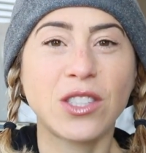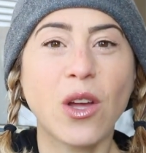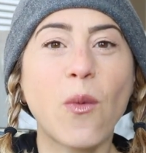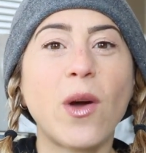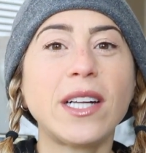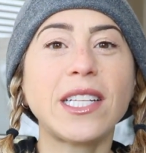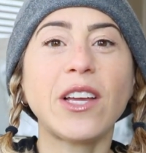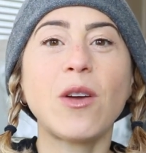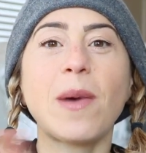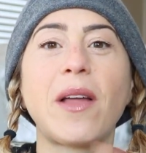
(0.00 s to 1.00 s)
So I want to tell
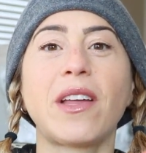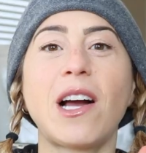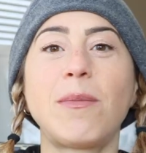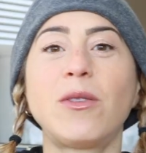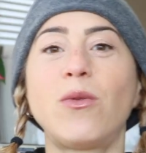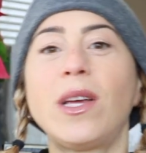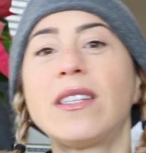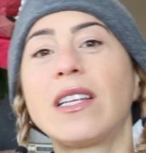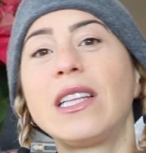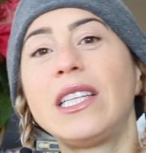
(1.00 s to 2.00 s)
you about the couple of
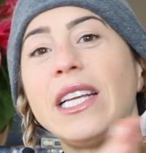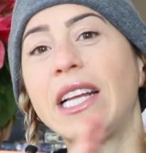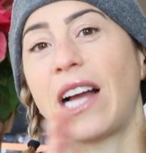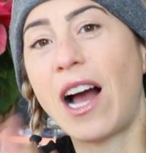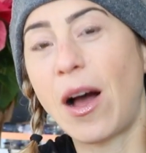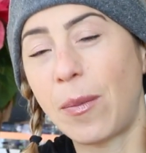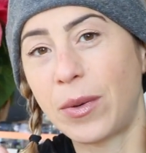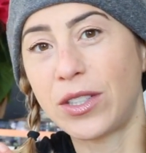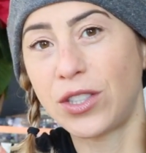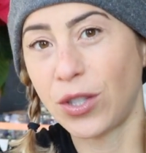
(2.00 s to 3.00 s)
weeks leading
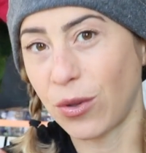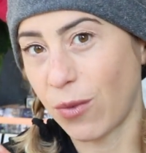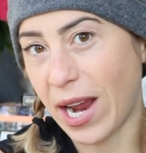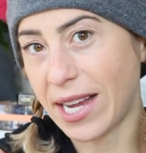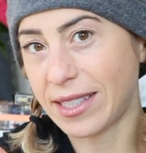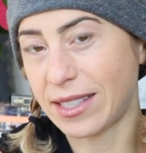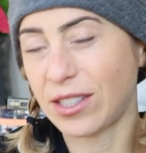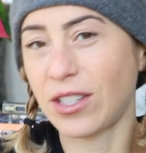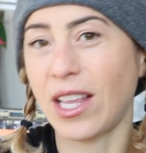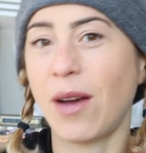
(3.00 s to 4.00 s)
up to the race
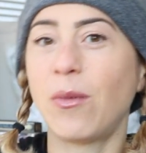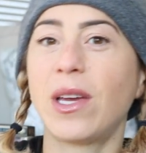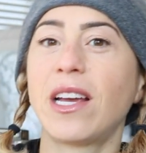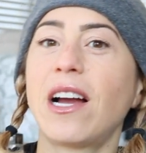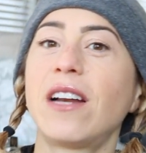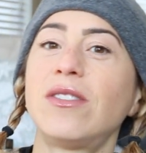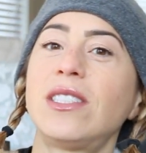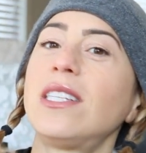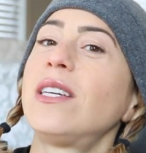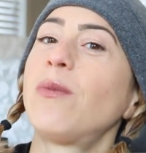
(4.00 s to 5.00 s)
so that we can kind of
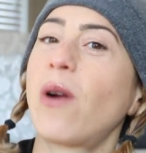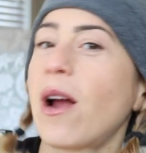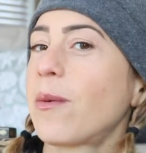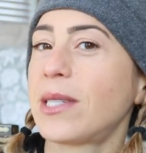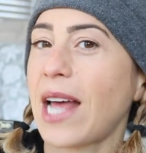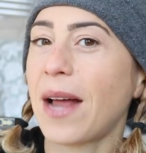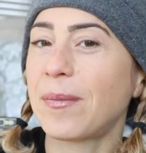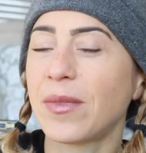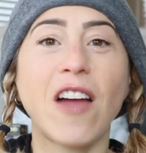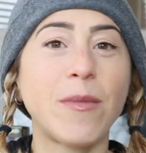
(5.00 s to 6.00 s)
see where I was at.
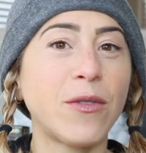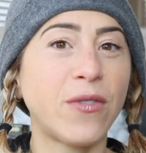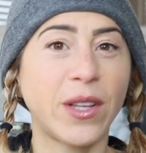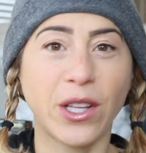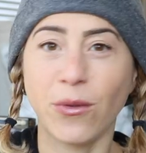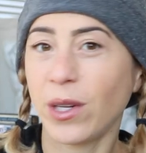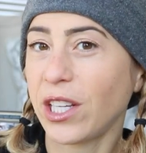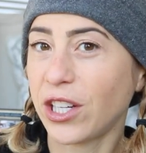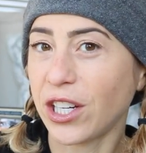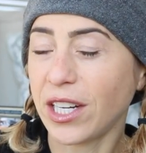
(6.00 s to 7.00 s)
I've been feeling
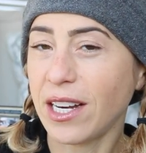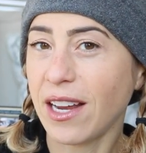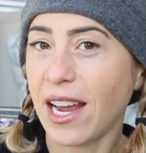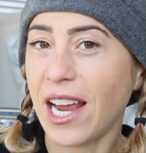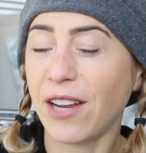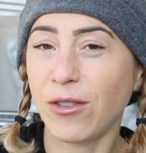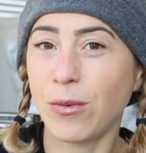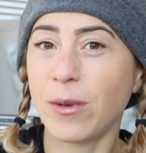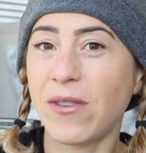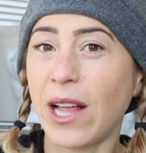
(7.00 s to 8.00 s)
really good, and if
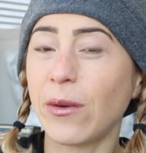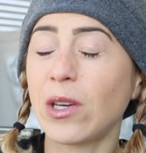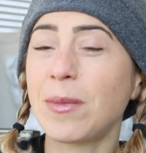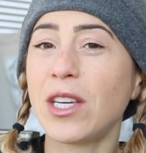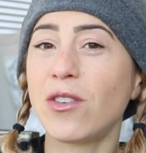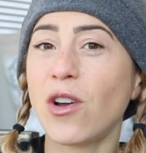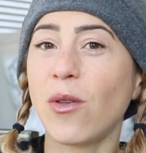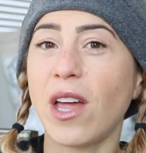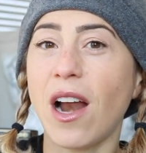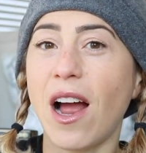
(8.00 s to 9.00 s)
you've been following me, you
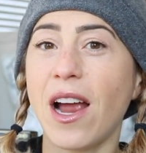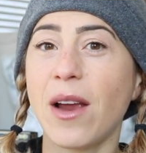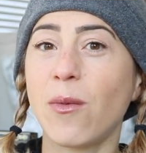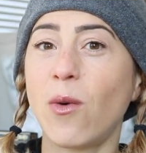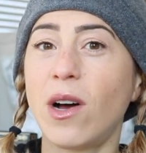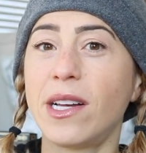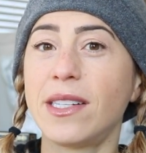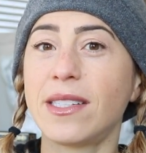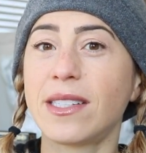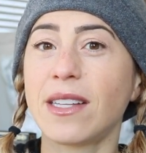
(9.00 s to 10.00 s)
know that I
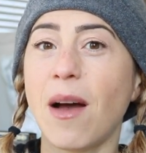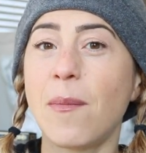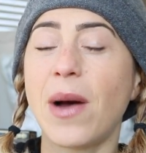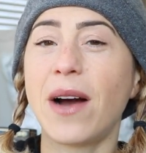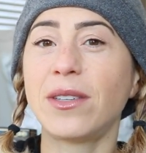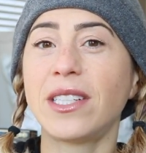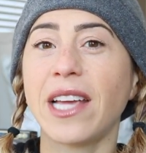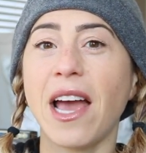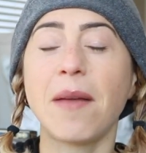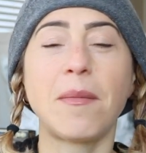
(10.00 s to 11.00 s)
was about to
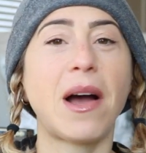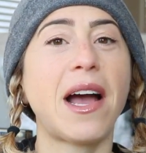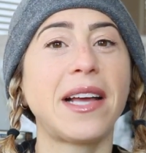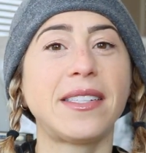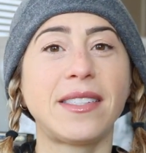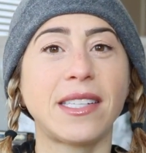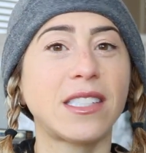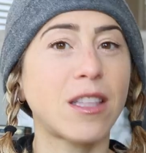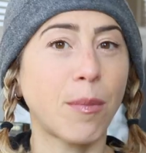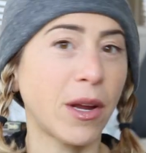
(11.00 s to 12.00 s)
get my
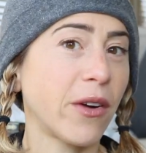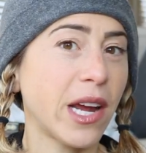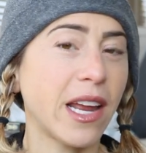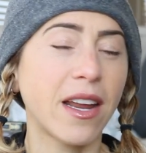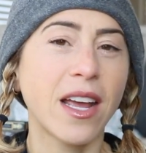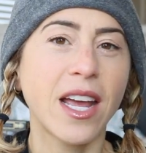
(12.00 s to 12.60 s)
sixth period.